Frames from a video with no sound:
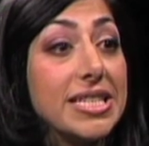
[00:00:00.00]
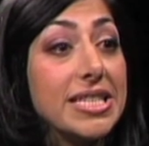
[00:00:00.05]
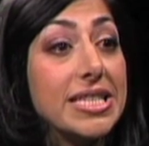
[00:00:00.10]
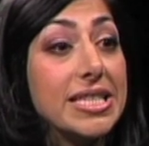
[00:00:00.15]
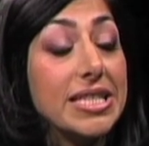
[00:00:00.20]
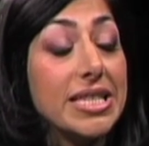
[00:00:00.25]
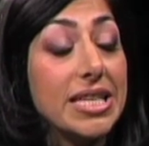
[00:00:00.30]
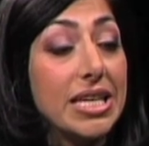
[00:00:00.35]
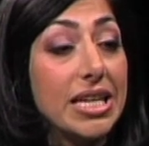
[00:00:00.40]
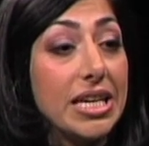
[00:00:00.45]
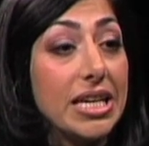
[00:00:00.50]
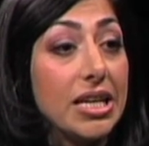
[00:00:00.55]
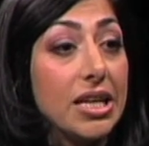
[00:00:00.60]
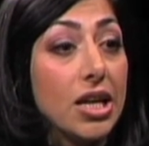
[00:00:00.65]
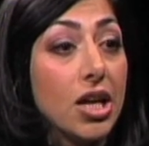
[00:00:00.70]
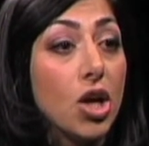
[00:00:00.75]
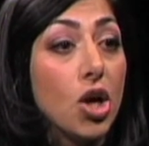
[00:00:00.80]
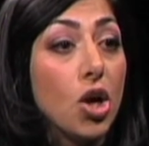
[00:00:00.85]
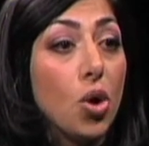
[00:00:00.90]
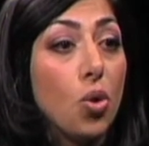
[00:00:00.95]
see
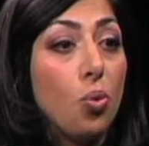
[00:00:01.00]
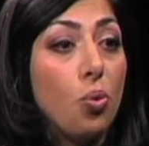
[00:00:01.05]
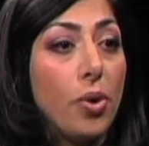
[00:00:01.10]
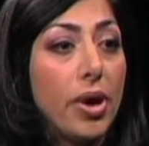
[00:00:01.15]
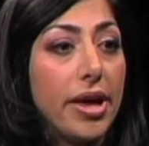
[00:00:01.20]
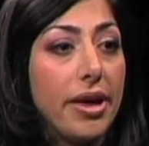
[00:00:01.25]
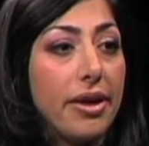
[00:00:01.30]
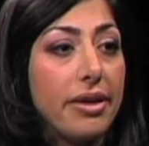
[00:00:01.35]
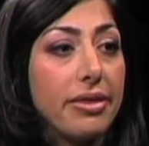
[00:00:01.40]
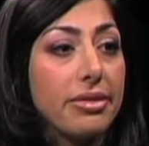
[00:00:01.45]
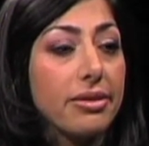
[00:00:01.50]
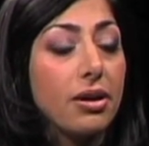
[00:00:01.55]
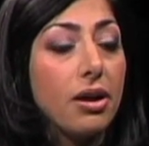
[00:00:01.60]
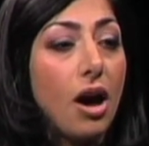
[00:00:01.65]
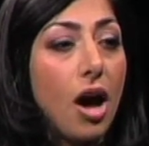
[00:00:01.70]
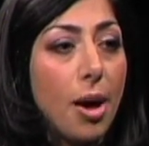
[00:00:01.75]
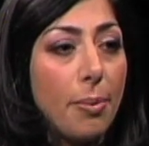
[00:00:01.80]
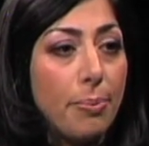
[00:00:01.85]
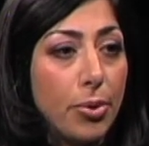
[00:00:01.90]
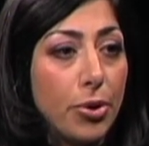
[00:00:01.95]
with
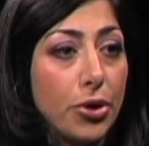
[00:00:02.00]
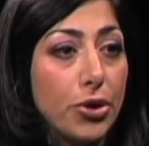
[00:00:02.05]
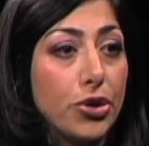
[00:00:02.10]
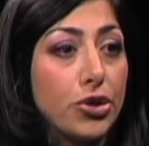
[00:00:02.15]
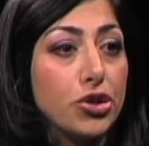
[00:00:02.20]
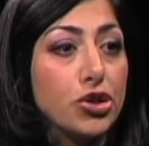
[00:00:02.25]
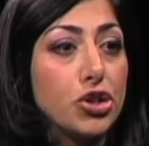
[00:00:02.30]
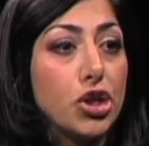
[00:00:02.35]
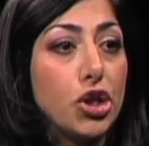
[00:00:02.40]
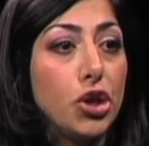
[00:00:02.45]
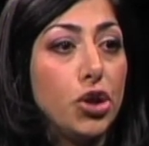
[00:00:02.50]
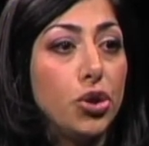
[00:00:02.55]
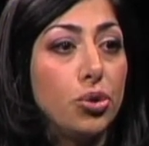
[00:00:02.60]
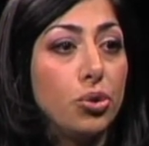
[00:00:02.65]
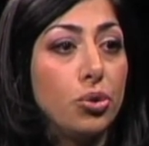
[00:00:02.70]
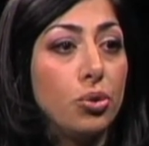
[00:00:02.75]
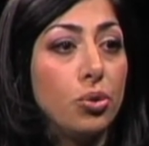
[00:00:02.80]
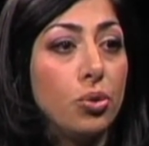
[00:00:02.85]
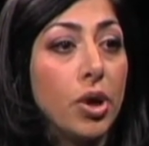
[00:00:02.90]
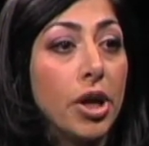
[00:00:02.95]
couples
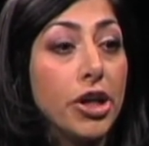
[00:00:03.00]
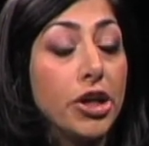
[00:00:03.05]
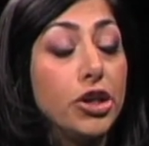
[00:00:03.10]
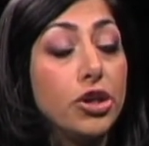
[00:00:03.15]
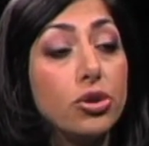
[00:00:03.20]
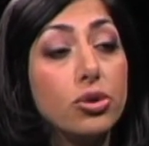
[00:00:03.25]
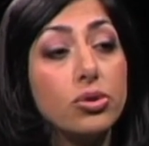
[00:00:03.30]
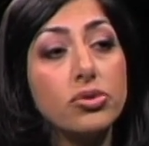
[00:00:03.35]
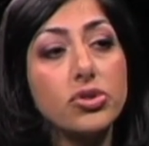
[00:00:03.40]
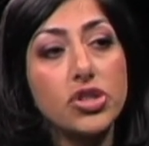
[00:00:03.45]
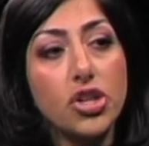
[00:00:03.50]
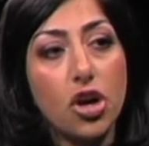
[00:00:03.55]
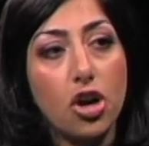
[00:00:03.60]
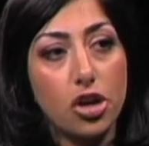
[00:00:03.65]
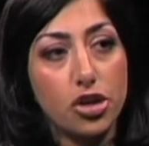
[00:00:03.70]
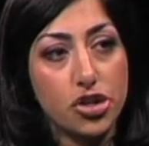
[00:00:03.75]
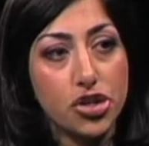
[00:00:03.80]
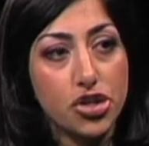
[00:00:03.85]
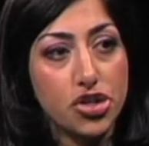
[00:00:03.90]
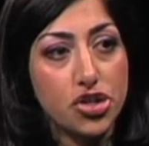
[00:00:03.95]
who use the
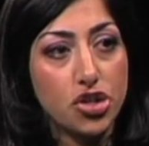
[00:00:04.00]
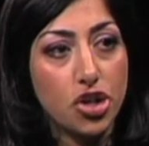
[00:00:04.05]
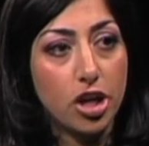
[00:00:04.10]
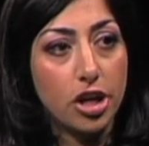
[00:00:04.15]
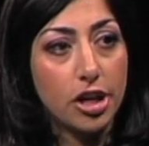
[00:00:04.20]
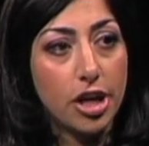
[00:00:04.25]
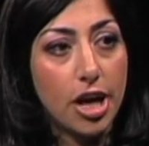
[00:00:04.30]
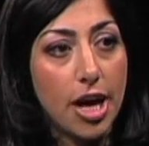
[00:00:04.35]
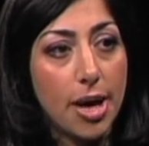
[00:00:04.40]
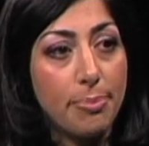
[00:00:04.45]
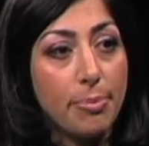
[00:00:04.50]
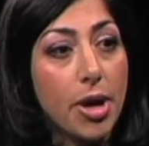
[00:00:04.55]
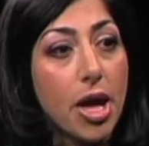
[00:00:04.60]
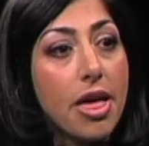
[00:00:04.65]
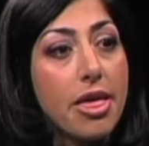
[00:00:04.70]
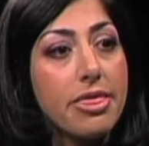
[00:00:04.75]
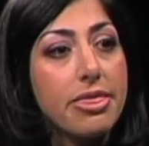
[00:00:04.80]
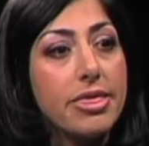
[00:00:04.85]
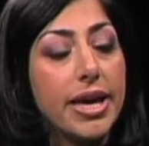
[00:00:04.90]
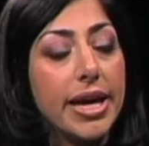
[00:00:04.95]
harsh startup,
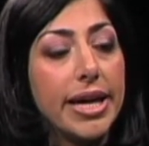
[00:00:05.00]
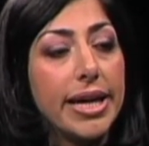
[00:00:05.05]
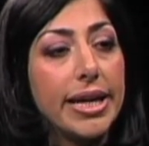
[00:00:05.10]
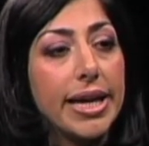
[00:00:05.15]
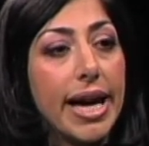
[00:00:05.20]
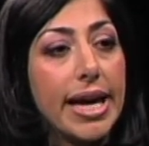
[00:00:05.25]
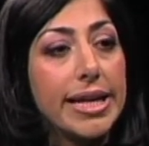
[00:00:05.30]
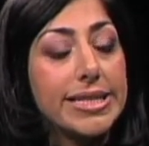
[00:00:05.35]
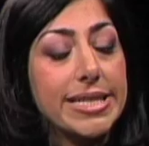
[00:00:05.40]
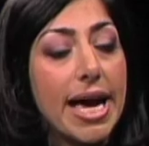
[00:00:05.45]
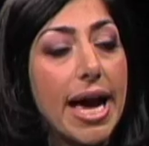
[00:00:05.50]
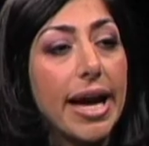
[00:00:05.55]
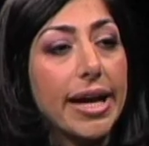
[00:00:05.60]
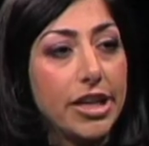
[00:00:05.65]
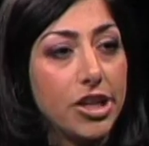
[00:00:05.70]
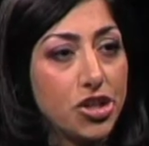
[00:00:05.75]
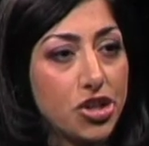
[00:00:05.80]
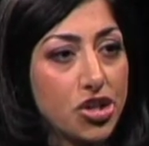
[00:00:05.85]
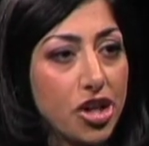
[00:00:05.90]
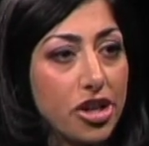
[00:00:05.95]
they attack
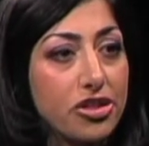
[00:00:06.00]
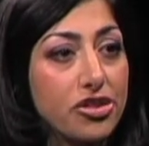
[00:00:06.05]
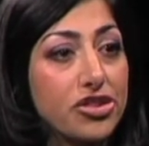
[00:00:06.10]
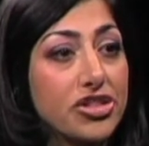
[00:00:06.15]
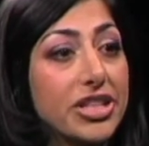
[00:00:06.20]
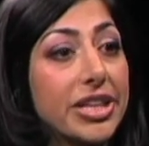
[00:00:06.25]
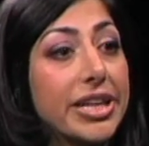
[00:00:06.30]
each other's